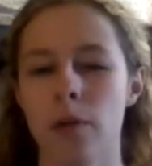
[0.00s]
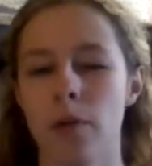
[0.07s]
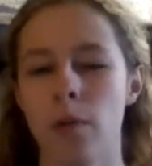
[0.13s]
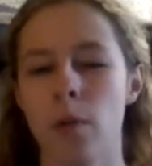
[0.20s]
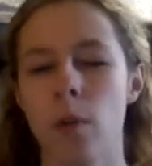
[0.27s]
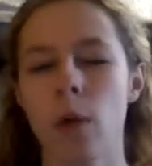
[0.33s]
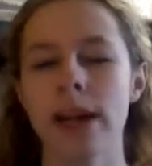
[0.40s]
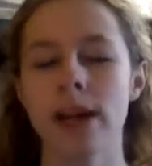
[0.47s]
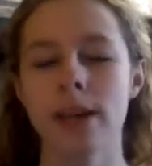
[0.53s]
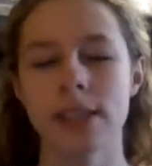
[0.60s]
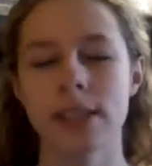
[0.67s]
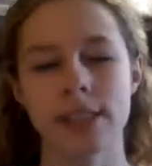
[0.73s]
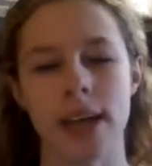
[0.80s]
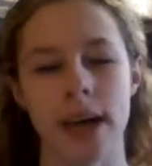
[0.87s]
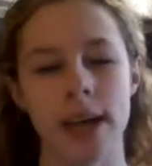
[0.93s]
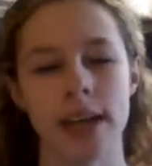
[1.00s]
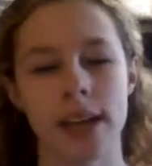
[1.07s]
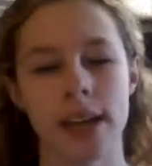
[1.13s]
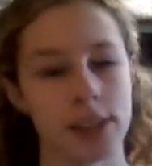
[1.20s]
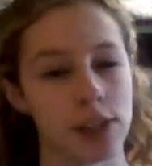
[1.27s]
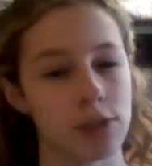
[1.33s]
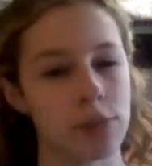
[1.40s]
quite undecided
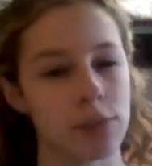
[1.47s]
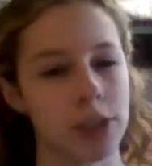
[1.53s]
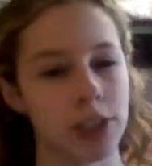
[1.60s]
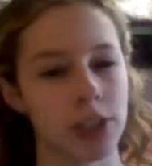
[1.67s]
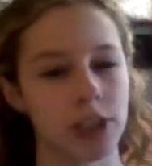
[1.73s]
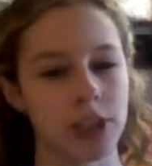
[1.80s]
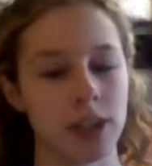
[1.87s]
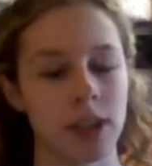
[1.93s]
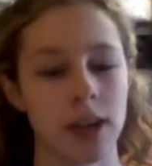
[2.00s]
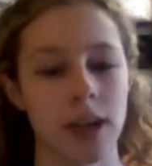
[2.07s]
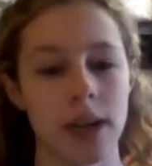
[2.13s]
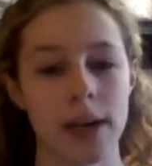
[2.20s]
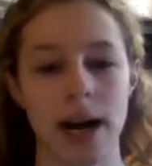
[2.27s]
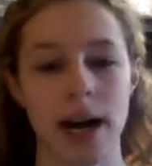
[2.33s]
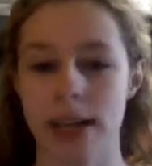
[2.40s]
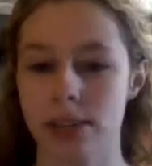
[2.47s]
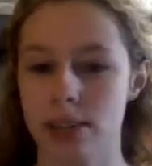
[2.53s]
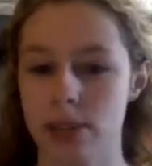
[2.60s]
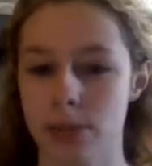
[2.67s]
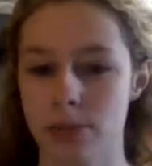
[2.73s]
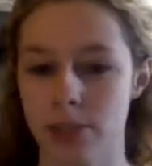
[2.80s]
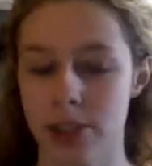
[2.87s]
as to which
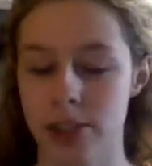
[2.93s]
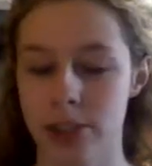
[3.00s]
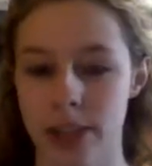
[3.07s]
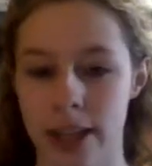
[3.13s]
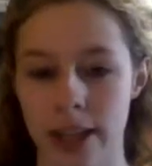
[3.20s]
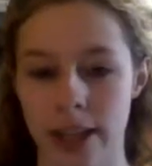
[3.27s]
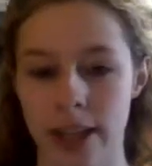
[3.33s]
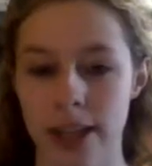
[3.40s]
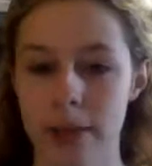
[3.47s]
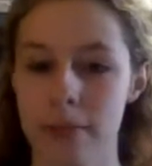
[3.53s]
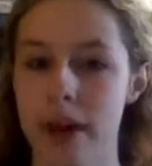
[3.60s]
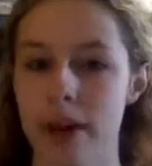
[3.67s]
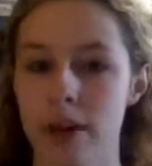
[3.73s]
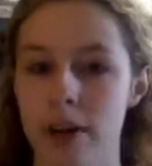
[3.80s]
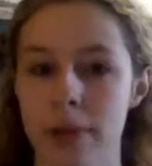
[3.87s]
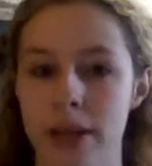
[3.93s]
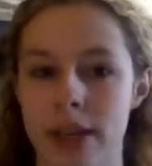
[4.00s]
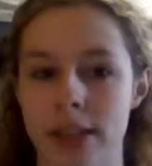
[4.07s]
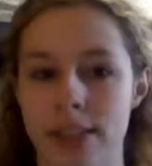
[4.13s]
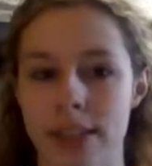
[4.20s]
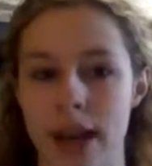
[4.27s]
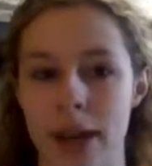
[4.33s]
costume version I like better,
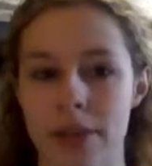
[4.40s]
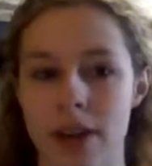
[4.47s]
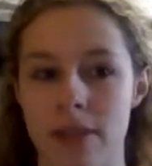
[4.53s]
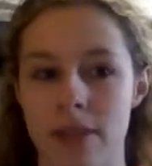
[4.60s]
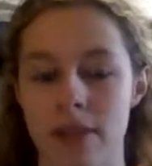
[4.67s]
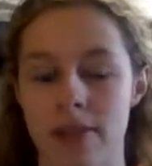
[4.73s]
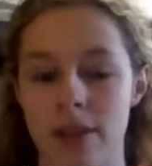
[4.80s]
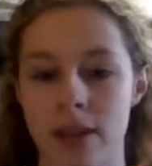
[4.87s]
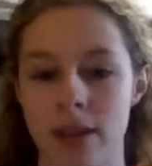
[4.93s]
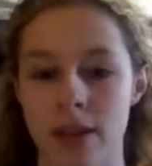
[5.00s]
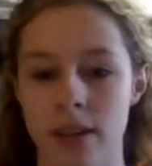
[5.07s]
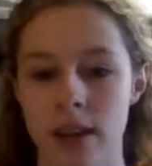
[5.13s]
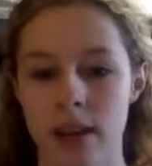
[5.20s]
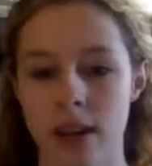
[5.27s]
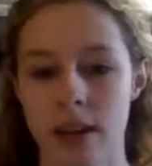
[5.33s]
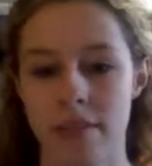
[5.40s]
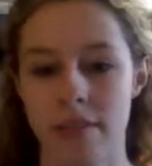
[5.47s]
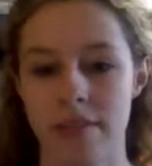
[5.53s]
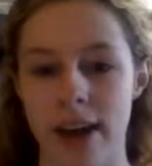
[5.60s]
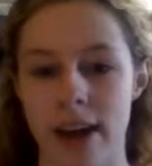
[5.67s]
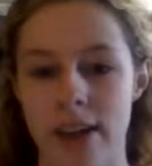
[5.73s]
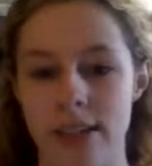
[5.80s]
because I'm enough of a
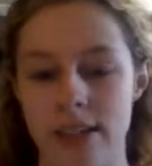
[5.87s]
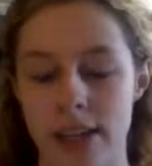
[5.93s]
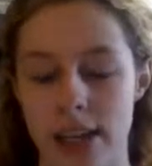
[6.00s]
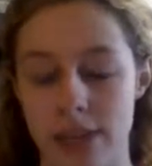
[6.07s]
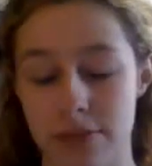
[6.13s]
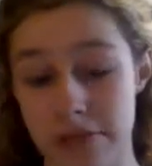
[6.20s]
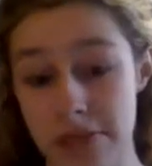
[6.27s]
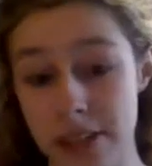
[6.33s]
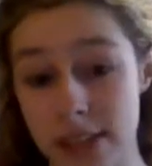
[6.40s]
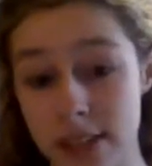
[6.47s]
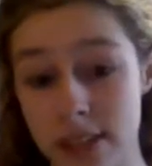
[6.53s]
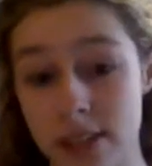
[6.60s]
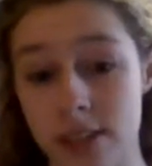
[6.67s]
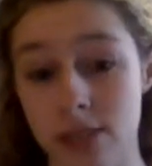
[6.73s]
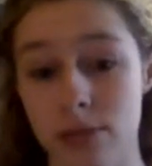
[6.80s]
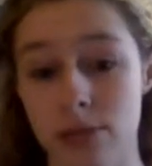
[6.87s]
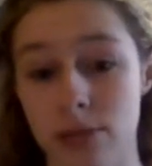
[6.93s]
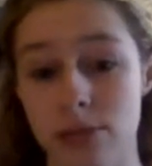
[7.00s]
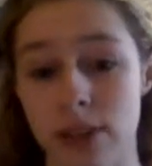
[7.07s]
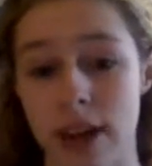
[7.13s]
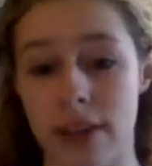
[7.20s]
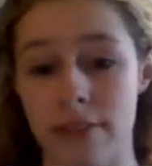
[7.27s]
fan/freak to
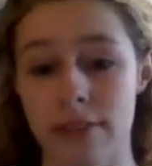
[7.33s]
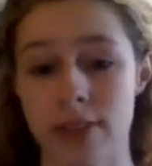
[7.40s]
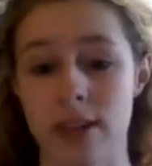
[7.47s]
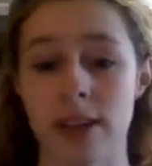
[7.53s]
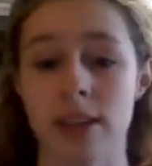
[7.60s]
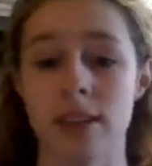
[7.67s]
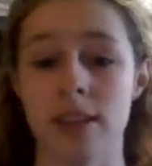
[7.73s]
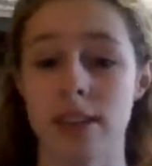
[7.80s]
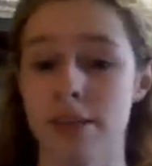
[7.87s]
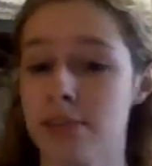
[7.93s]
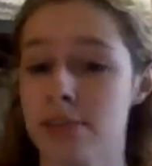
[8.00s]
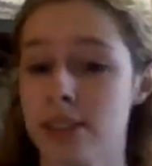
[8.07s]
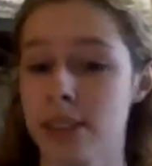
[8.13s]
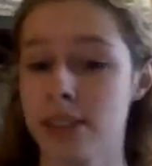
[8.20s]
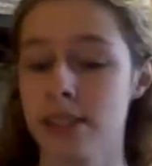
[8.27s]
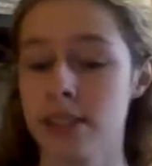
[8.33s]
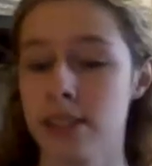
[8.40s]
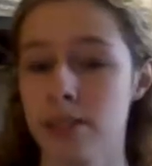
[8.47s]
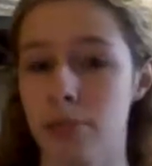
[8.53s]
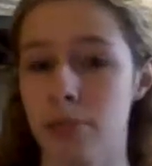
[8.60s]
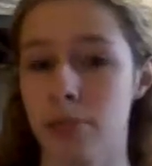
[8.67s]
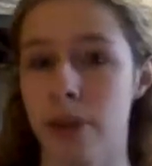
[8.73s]
have studied the
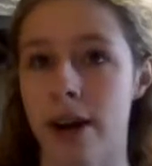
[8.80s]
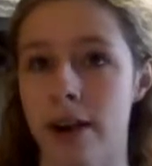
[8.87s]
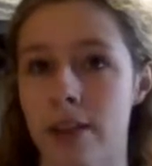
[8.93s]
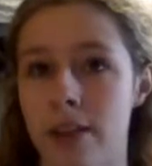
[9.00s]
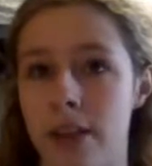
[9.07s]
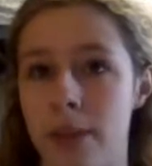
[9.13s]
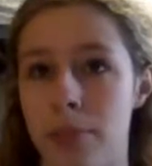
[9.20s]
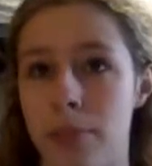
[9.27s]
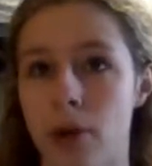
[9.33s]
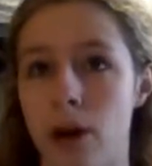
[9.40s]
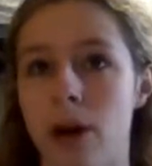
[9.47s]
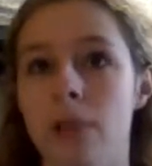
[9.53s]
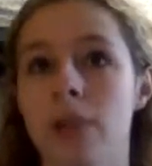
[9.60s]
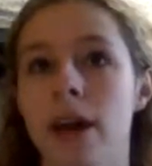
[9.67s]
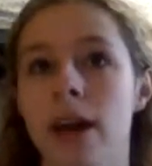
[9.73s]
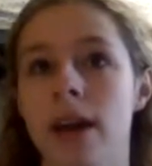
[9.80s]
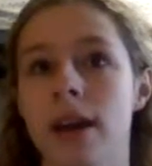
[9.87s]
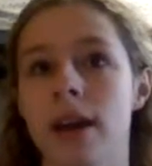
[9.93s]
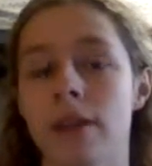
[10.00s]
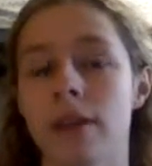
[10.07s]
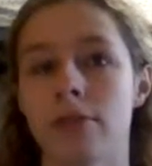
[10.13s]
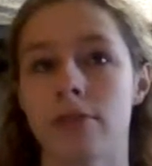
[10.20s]
differences, where the
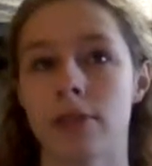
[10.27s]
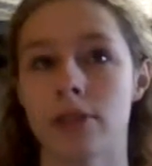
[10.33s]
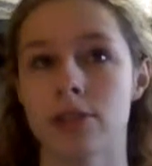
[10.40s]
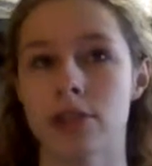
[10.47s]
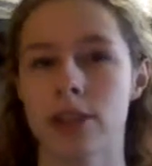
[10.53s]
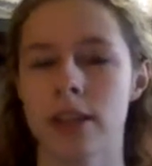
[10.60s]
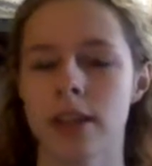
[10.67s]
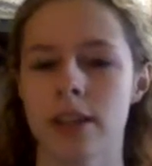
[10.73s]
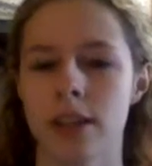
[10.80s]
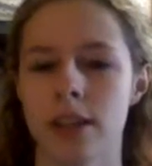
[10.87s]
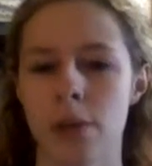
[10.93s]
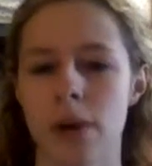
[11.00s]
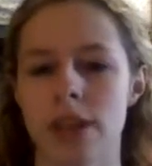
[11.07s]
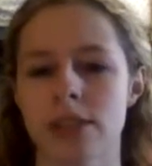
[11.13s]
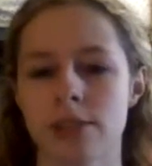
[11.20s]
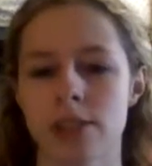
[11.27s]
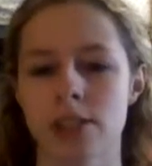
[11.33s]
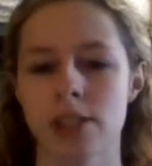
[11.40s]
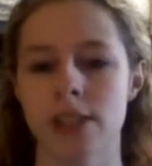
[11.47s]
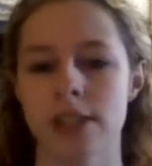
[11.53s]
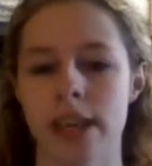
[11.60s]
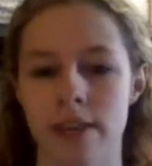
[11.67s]
Broadway version and the US
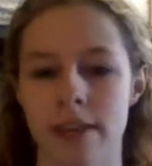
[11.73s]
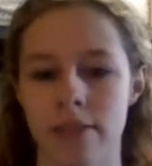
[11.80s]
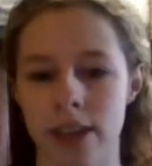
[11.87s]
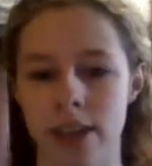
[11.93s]
versions have